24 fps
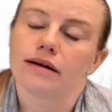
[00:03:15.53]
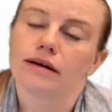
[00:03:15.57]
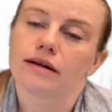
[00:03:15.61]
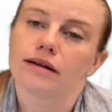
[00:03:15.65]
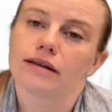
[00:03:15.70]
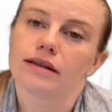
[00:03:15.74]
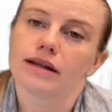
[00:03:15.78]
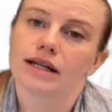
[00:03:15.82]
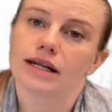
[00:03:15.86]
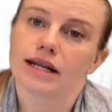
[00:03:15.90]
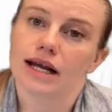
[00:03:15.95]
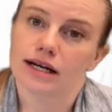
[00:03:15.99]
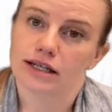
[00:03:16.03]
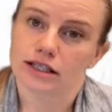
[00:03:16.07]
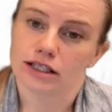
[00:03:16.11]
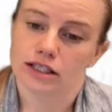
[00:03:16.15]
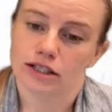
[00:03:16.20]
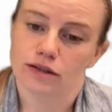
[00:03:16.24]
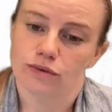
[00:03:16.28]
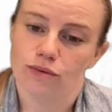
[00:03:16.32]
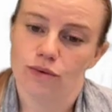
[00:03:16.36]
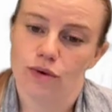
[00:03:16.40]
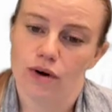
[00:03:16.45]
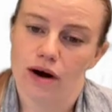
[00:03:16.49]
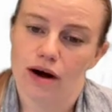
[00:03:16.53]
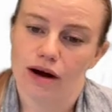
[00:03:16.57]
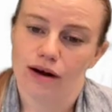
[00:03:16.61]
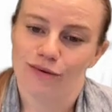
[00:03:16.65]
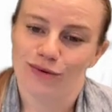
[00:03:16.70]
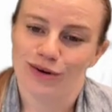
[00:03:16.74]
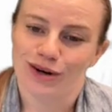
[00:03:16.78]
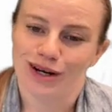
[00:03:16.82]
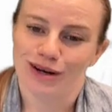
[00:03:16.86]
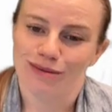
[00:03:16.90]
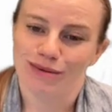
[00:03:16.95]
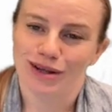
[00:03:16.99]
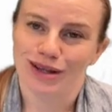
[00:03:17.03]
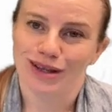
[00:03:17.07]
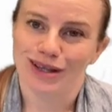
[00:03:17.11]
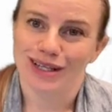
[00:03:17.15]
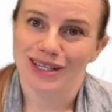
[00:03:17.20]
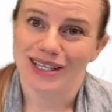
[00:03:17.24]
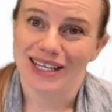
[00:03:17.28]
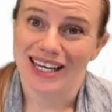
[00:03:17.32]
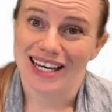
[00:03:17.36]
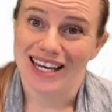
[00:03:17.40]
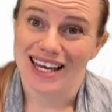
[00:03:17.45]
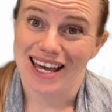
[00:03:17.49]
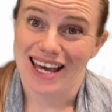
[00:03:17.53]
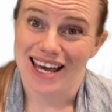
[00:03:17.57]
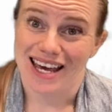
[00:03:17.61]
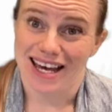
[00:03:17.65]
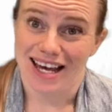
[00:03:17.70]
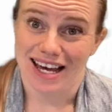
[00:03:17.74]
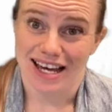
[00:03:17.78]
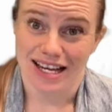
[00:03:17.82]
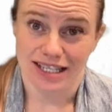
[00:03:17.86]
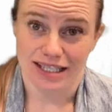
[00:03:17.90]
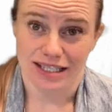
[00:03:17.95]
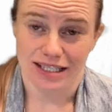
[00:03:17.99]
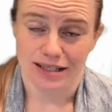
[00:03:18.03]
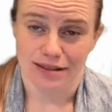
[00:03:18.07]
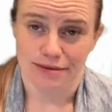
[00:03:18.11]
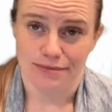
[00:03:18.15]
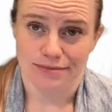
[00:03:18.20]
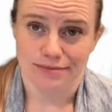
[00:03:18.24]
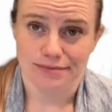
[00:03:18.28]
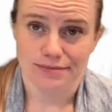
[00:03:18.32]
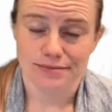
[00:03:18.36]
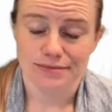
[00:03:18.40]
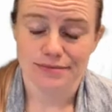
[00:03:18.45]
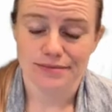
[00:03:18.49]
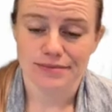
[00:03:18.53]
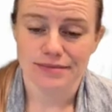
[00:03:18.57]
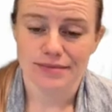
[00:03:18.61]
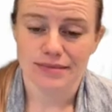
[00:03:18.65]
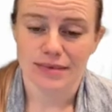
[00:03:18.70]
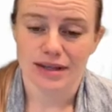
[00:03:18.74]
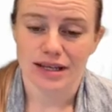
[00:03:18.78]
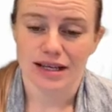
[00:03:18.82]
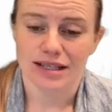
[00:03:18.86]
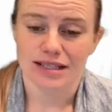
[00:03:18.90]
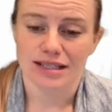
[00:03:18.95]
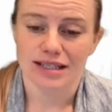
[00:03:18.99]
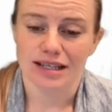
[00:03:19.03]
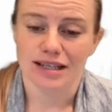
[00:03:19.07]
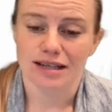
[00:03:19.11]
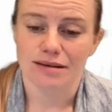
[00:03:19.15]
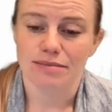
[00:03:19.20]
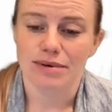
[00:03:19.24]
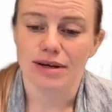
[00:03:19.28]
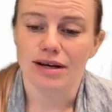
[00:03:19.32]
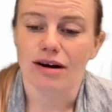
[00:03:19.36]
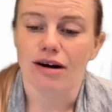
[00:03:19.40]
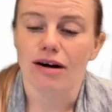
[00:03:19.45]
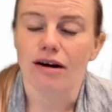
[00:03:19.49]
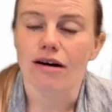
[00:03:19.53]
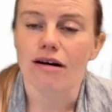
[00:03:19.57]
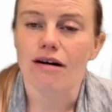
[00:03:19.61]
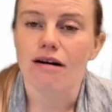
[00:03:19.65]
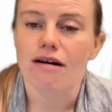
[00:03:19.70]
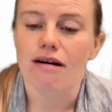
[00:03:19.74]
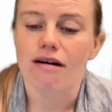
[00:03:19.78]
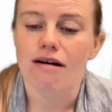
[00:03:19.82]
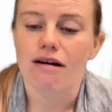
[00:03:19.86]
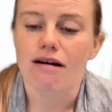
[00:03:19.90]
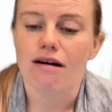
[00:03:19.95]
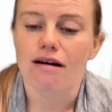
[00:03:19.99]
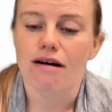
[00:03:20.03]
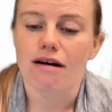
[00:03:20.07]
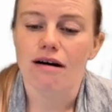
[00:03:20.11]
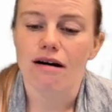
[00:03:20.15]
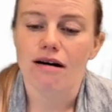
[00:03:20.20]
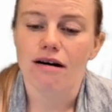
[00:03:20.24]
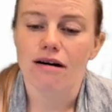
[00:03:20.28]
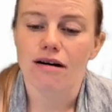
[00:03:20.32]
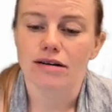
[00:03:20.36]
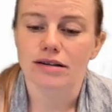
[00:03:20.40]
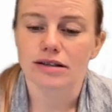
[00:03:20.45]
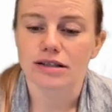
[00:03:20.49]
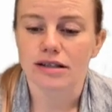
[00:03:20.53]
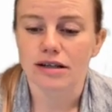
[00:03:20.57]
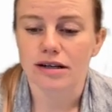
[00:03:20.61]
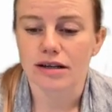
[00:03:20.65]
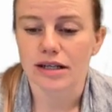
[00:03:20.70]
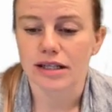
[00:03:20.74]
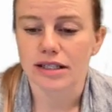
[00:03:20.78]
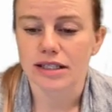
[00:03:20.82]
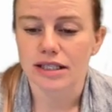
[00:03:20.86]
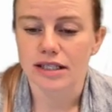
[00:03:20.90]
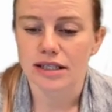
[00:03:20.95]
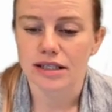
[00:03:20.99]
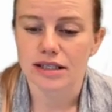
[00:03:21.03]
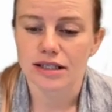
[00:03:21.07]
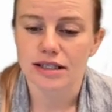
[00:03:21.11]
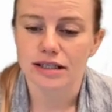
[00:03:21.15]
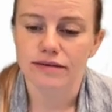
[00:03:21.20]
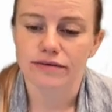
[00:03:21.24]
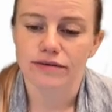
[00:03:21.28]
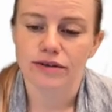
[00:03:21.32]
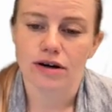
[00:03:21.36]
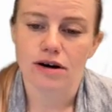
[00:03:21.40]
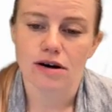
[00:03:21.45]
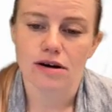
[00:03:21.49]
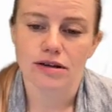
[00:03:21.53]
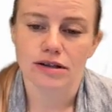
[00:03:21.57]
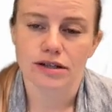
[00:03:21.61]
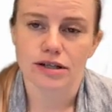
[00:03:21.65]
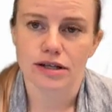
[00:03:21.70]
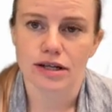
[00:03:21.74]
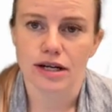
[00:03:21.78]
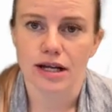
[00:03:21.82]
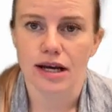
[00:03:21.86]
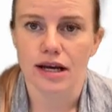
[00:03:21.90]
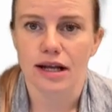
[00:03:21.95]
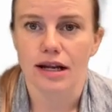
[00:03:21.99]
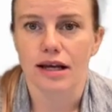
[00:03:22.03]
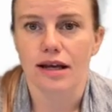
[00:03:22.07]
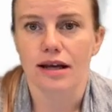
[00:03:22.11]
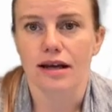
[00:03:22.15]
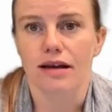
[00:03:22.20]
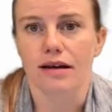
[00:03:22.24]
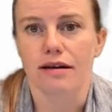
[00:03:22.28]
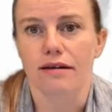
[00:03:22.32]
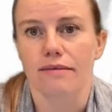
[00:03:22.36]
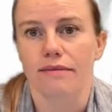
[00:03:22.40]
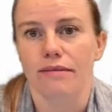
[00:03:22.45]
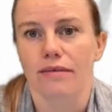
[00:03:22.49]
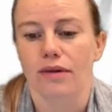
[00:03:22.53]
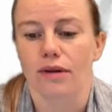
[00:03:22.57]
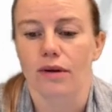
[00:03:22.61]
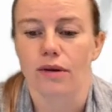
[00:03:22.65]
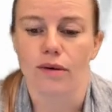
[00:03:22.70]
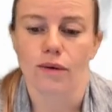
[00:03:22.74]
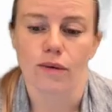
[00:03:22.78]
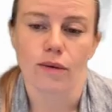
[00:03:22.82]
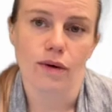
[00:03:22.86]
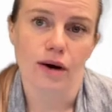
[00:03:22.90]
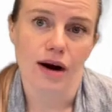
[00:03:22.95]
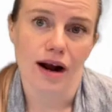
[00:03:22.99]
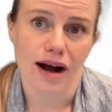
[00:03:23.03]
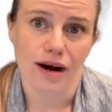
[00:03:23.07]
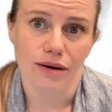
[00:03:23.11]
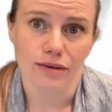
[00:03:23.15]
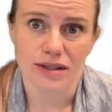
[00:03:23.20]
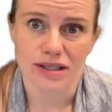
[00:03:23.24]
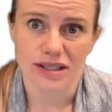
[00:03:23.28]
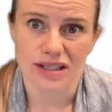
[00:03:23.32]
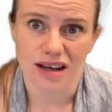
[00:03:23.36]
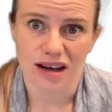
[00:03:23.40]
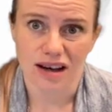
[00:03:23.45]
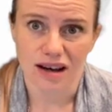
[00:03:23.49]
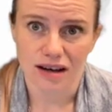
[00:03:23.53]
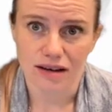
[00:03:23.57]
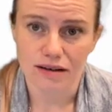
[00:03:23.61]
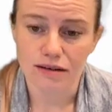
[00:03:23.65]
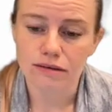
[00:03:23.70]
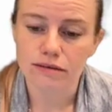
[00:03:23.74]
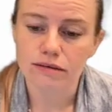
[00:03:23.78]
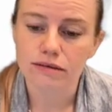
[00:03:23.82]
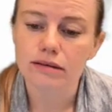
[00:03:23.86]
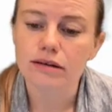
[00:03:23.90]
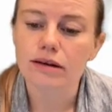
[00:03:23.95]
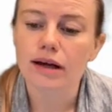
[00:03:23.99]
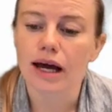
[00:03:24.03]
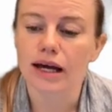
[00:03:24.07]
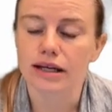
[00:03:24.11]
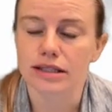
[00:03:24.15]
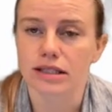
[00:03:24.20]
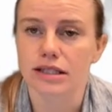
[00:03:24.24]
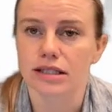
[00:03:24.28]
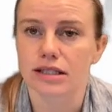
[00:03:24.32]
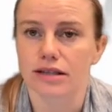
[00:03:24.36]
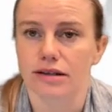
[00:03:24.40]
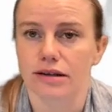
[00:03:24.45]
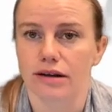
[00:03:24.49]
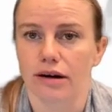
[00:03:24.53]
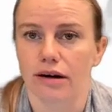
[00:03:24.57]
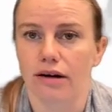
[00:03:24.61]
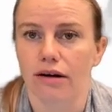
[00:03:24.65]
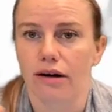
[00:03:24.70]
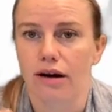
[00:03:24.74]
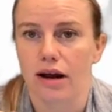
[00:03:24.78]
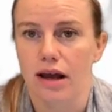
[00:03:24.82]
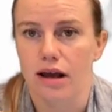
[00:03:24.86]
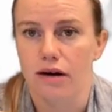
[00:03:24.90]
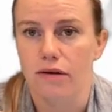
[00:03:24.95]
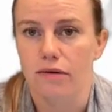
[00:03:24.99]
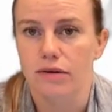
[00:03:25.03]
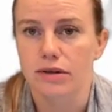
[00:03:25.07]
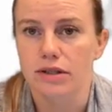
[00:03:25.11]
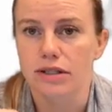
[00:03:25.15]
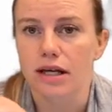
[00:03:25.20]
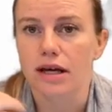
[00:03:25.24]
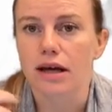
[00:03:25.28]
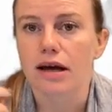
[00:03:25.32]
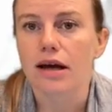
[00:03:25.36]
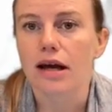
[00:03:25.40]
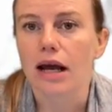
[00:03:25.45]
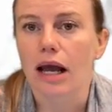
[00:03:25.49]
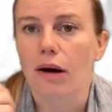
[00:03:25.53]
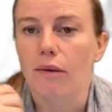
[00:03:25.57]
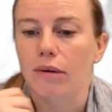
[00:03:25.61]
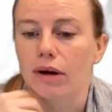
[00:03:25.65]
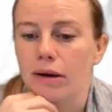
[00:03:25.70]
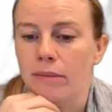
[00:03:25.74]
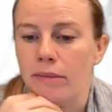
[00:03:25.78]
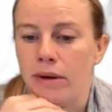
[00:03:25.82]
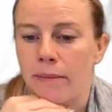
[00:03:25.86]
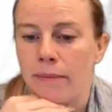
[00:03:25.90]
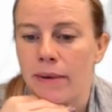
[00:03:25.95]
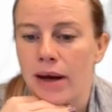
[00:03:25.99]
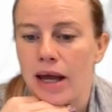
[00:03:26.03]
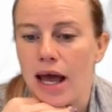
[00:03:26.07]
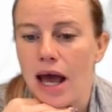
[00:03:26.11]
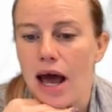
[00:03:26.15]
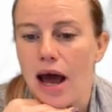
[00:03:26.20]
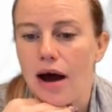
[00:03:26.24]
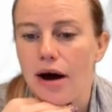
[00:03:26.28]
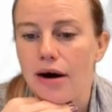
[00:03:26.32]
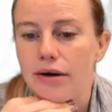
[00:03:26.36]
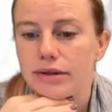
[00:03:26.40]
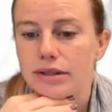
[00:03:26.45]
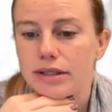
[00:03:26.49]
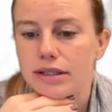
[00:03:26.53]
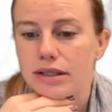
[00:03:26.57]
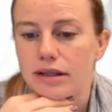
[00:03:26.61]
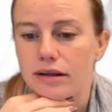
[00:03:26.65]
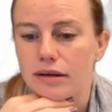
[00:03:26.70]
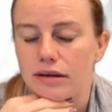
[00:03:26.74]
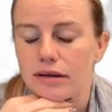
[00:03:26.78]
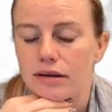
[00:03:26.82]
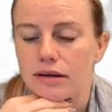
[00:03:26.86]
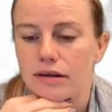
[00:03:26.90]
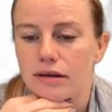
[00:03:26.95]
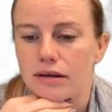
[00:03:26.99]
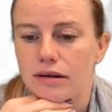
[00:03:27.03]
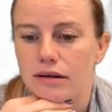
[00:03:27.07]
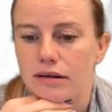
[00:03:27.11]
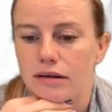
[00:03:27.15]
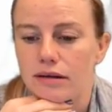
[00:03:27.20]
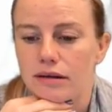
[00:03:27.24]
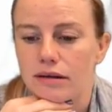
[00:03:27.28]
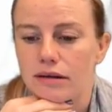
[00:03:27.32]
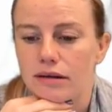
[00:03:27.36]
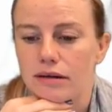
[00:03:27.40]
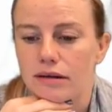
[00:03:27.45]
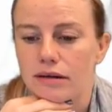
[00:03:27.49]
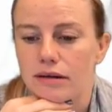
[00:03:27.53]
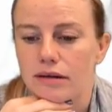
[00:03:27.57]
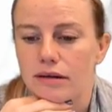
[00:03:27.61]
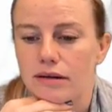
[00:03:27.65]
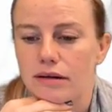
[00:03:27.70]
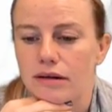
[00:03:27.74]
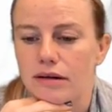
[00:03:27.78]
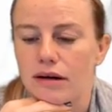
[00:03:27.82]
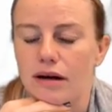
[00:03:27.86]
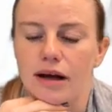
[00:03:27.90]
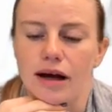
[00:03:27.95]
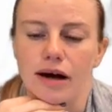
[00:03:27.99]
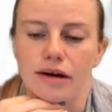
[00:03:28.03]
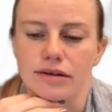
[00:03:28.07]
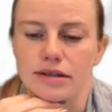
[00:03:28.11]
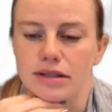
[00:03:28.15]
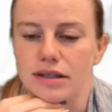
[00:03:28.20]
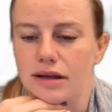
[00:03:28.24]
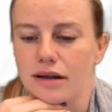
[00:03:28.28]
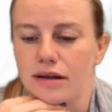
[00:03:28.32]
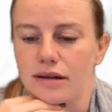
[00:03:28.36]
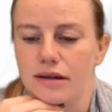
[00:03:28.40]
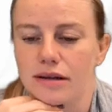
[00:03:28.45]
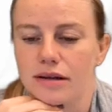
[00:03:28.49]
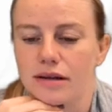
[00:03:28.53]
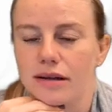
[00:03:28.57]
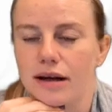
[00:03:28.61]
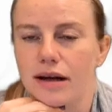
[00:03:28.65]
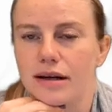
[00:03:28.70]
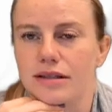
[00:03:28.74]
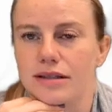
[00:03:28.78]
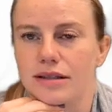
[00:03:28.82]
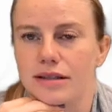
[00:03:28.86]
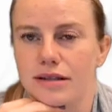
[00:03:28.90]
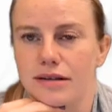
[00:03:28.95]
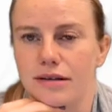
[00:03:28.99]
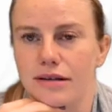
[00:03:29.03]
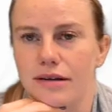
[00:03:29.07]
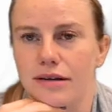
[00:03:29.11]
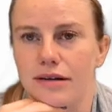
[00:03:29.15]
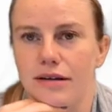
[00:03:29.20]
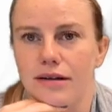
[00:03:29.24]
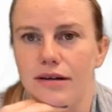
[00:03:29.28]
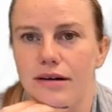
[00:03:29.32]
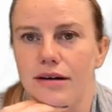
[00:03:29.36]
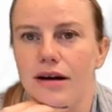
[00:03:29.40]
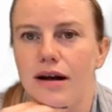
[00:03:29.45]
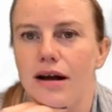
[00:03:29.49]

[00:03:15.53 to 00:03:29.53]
The next one we're going to be looking at is going to be our alternative, alternating, or outside exterior angles. What I mean by outside, not outside, exterior.